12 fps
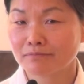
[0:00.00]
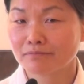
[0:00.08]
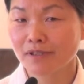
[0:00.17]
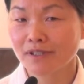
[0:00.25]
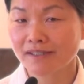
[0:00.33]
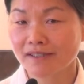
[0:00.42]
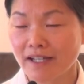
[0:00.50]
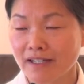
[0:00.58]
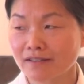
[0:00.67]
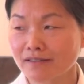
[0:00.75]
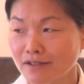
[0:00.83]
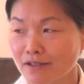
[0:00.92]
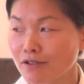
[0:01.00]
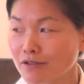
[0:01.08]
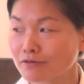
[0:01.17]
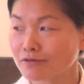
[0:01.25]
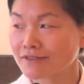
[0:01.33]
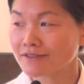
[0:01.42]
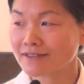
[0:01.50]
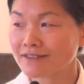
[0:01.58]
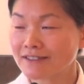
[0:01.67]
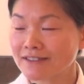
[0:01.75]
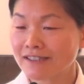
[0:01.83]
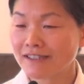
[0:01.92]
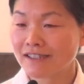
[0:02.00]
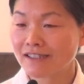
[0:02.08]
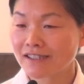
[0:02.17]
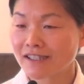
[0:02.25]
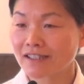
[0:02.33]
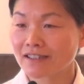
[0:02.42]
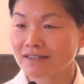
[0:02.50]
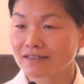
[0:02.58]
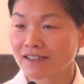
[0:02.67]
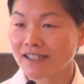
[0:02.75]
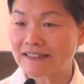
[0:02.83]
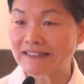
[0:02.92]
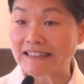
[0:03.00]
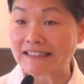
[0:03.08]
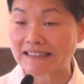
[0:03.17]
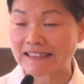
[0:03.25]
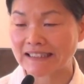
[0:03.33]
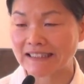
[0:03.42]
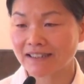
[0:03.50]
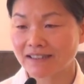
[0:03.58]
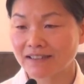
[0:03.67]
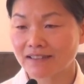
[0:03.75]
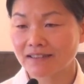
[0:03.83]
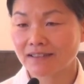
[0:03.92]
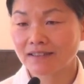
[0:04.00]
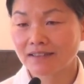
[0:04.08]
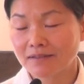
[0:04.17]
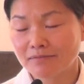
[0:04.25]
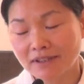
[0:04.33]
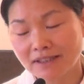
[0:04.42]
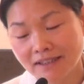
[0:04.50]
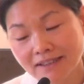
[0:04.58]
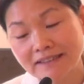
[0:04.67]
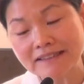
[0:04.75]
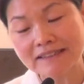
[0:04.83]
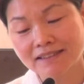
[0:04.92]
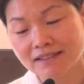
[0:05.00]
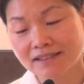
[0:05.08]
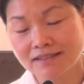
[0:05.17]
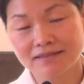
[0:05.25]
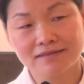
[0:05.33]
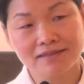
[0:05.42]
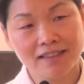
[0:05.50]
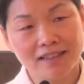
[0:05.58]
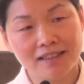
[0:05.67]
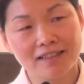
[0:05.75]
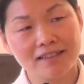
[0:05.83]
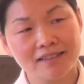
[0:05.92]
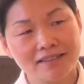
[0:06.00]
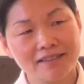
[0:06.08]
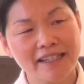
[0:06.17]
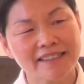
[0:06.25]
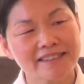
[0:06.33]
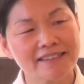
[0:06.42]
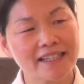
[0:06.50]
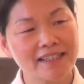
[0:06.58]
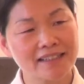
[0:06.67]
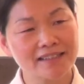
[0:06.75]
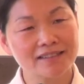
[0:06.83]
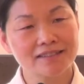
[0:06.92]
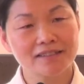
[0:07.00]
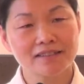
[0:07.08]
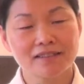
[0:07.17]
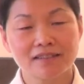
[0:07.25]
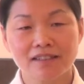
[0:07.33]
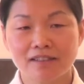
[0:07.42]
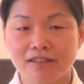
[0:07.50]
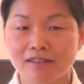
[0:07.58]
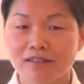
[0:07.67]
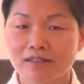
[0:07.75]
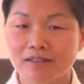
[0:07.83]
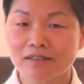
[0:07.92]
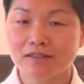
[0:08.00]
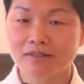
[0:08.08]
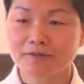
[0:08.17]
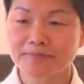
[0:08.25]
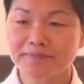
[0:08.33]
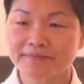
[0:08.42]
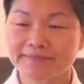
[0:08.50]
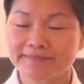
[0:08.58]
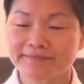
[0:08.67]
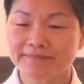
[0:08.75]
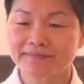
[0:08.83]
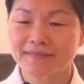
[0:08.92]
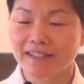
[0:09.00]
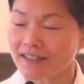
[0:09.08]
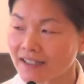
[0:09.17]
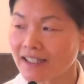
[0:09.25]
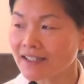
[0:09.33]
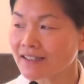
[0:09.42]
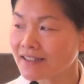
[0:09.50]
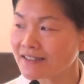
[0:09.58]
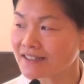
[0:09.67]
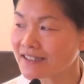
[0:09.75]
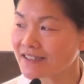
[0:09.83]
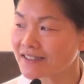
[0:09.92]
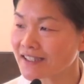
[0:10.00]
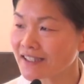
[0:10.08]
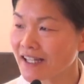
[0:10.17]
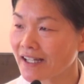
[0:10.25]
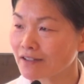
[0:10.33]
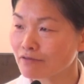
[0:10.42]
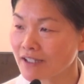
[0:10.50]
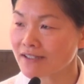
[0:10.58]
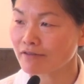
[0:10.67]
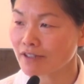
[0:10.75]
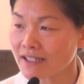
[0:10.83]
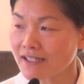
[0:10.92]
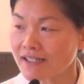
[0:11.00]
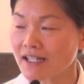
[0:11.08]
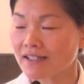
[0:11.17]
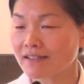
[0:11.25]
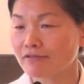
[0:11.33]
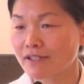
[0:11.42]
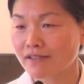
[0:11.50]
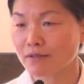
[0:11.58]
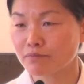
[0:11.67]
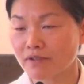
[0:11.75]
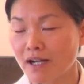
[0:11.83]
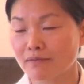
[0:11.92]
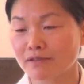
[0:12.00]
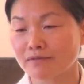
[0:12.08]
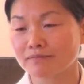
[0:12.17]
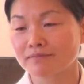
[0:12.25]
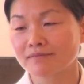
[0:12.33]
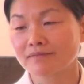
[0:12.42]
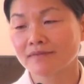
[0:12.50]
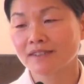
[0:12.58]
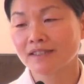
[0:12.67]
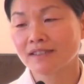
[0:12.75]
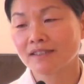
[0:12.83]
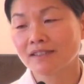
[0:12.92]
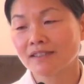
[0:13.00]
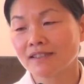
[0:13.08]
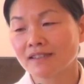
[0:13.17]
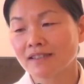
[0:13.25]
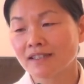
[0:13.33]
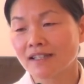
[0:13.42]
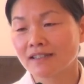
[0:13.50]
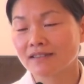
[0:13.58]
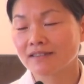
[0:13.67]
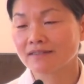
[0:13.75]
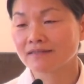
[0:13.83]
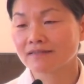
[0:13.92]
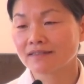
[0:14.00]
Please let us know. King insisted. But he still hesitated. And king insisted again. What is it? What's the problem? And